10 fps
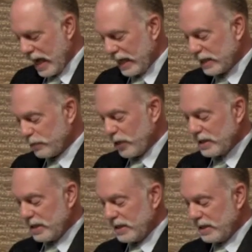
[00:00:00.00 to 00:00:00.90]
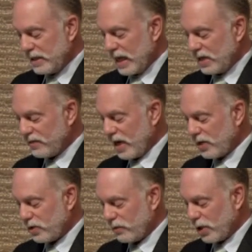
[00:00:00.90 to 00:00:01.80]
expressed the
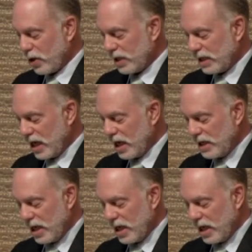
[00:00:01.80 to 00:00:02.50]
dissatisfaction regarding the height